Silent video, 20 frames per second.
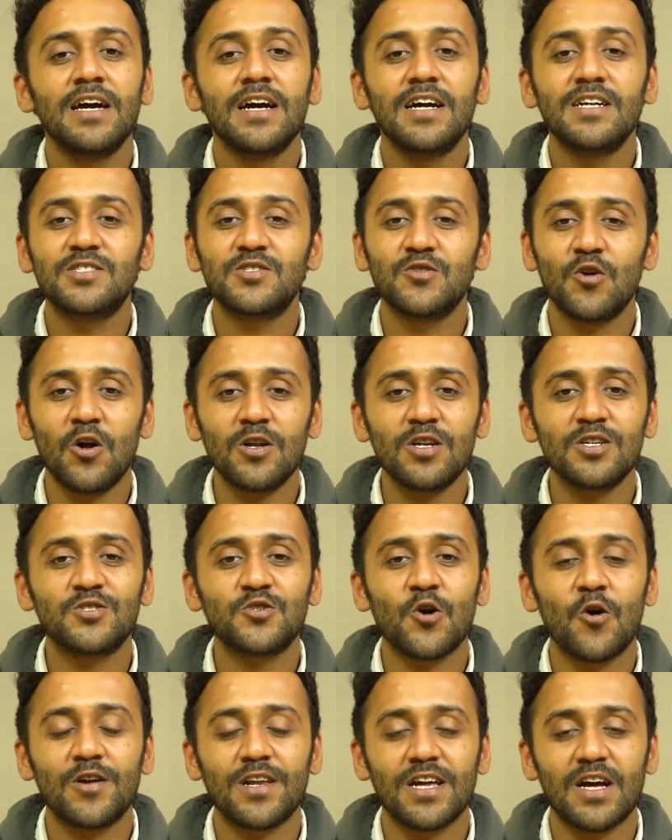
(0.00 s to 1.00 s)
It's not a
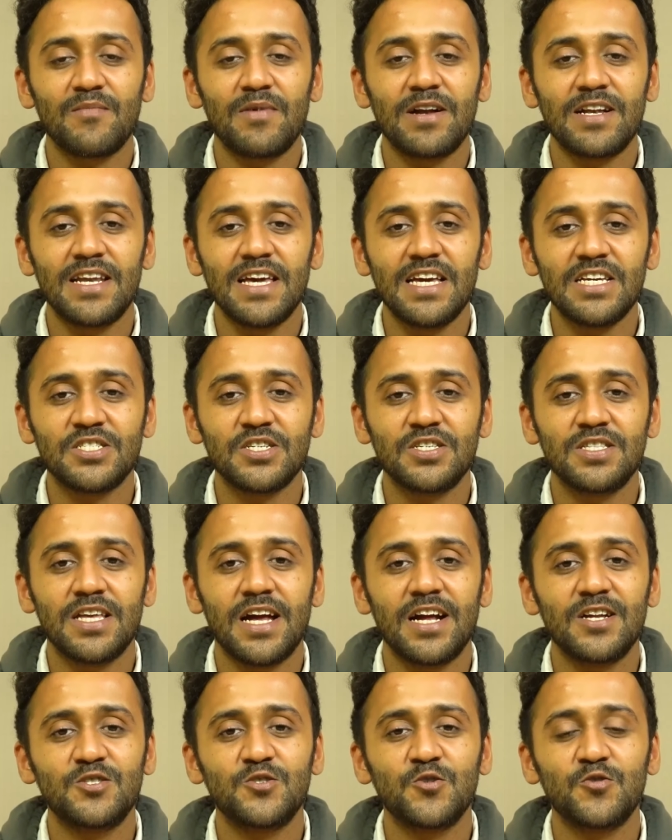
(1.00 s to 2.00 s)
stock recommendation
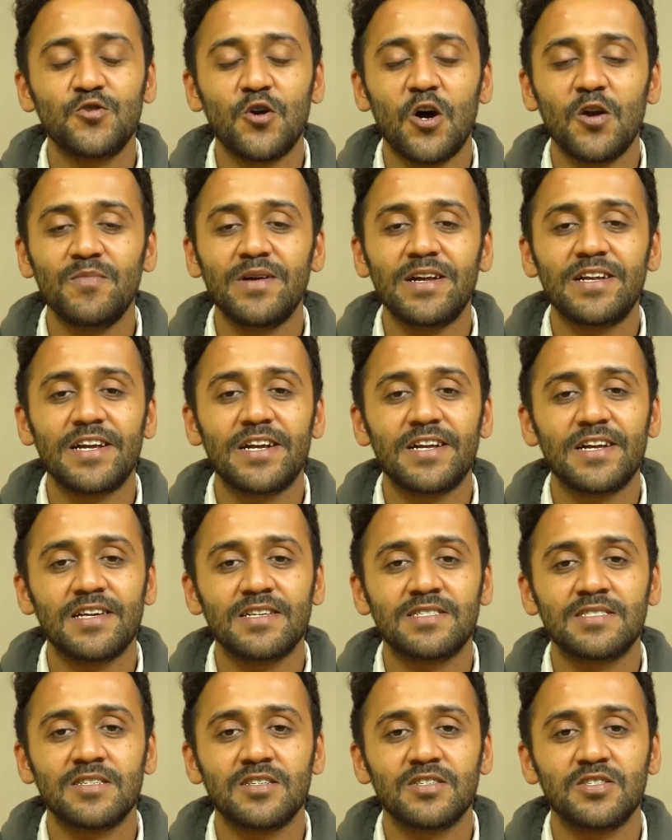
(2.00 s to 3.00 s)
and should not be treated
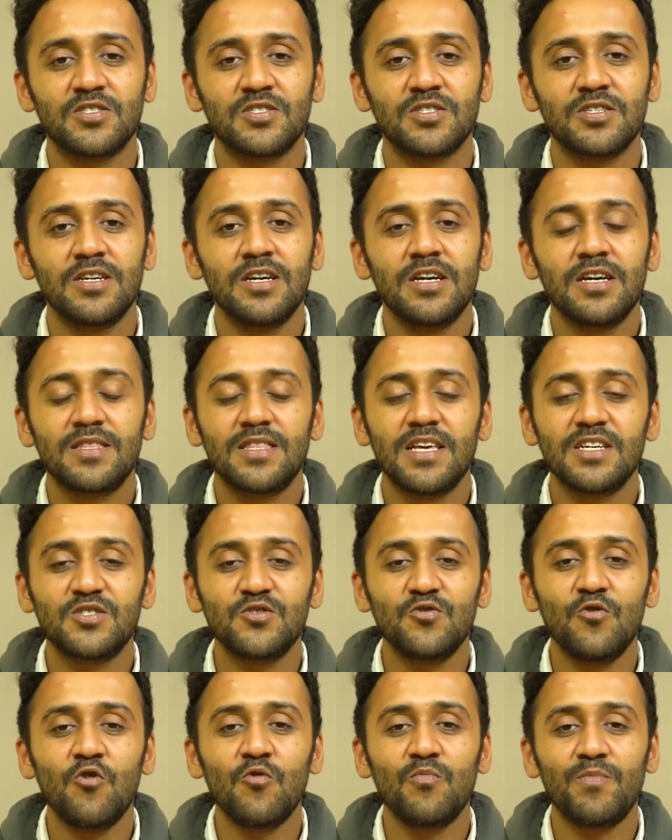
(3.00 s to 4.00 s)
as such. There's
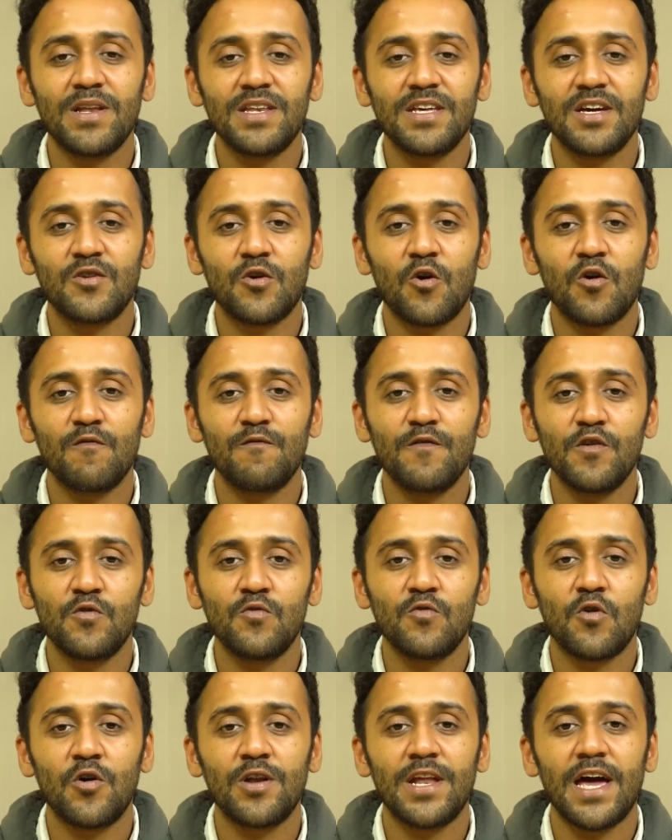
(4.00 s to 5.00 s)
no opinion or
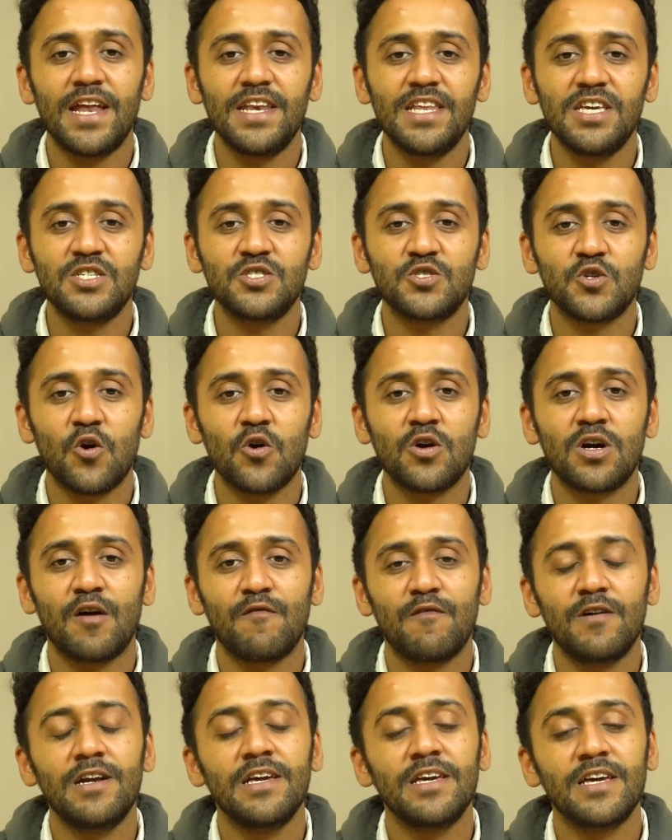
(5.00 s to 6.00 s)
view on any stock
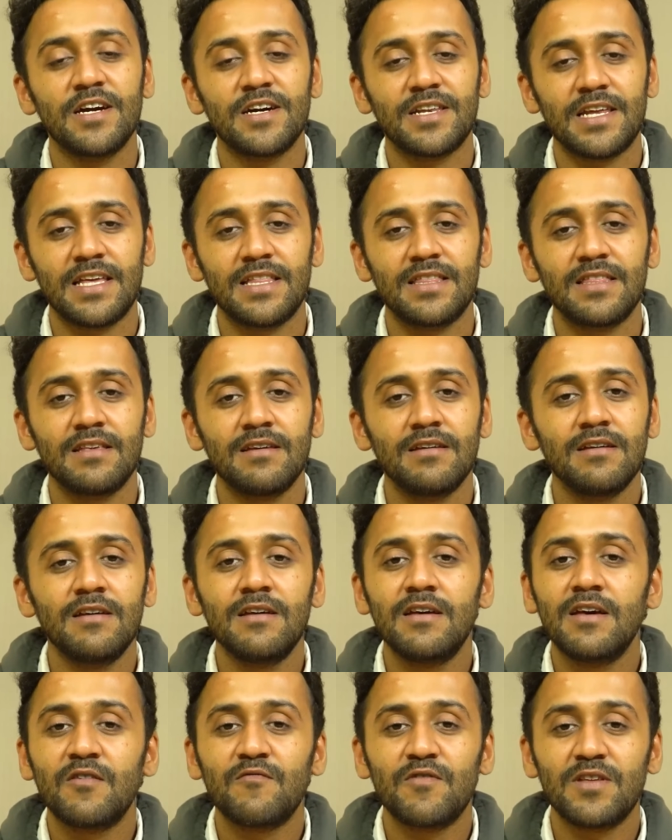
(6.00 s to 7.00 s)
covered herein.
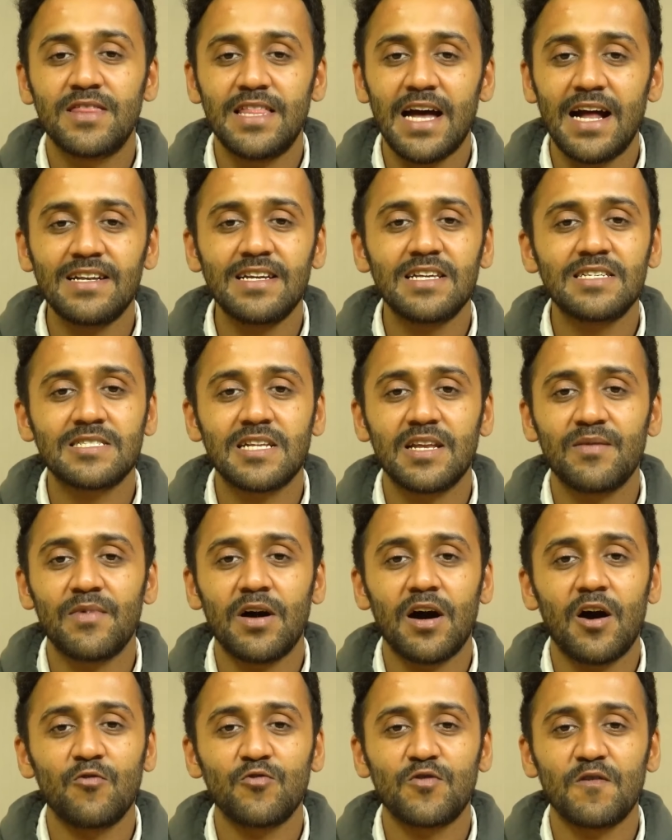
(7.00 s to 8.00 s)
With that
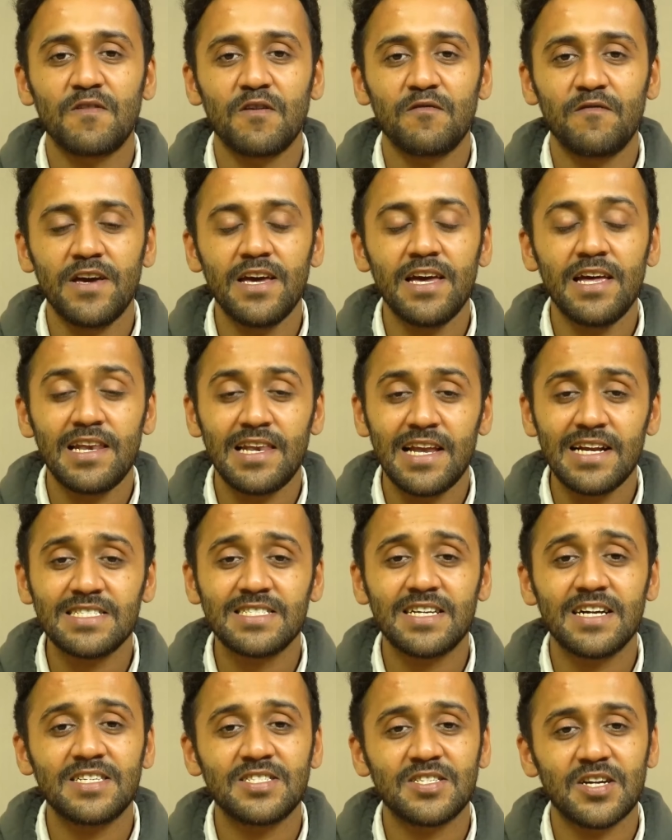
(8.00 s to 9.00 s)
disclaimer out of the way, let's
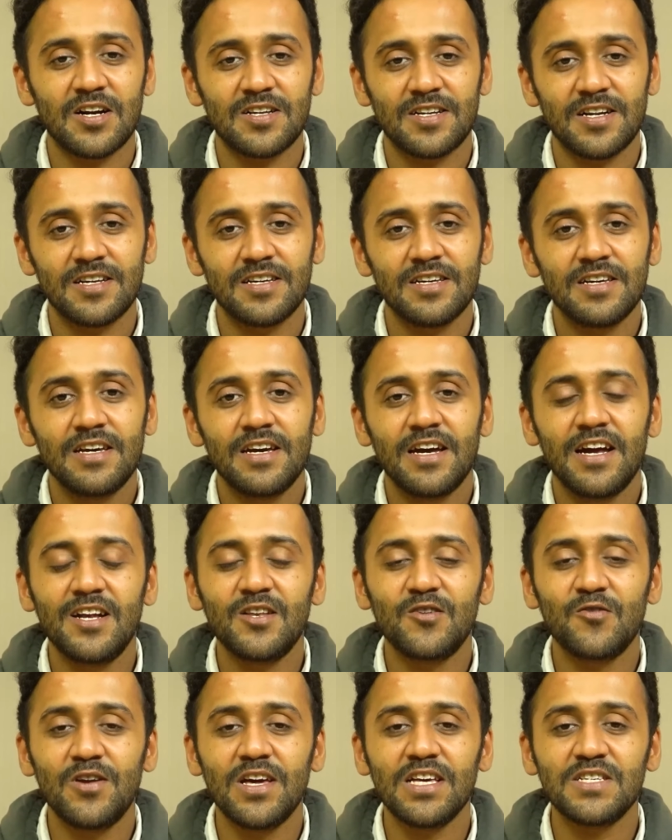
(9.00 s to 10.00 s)
get started.
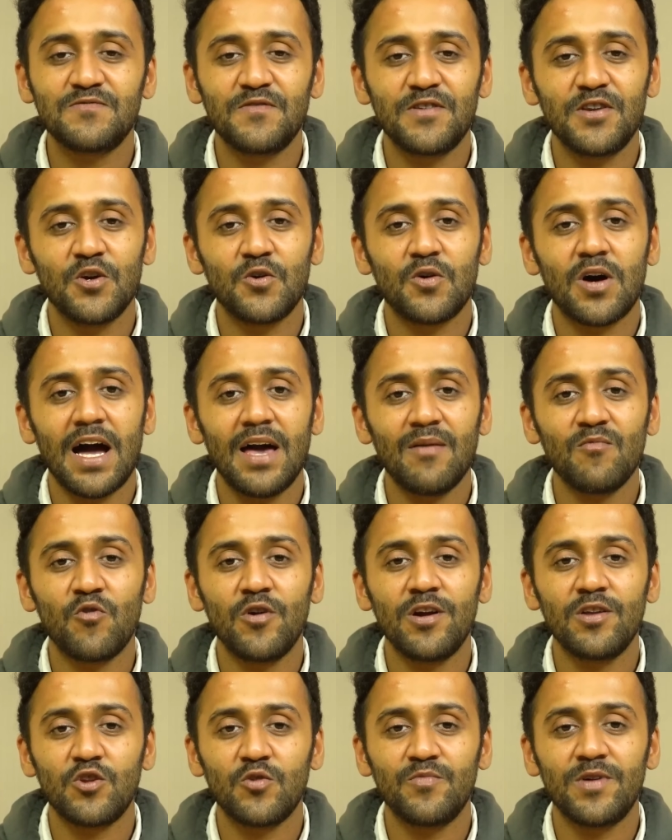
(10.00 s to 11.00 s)
In today's video, I'm
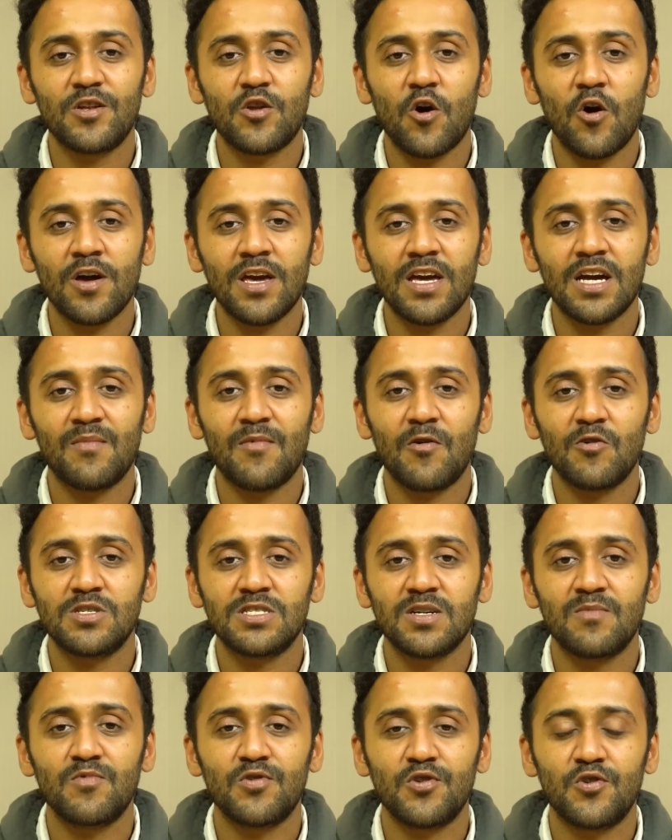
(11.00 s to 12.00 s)
going to be talking about
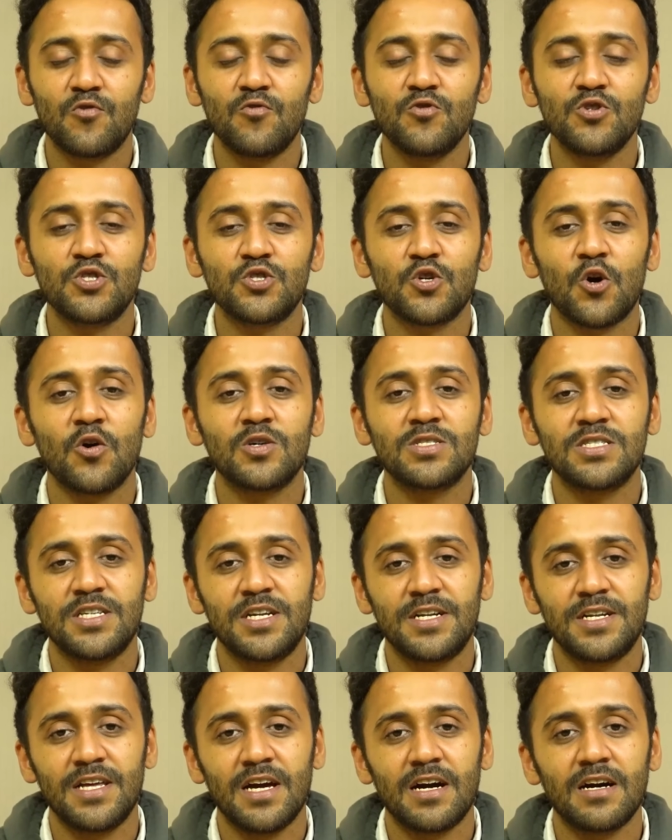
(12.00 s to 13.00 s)
some drone stocks in
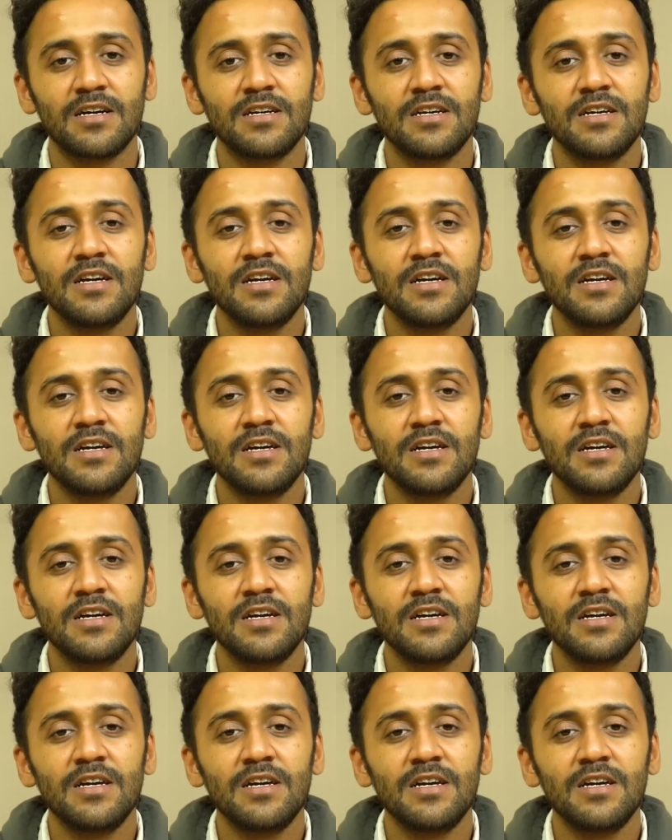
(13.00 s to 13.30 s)
India.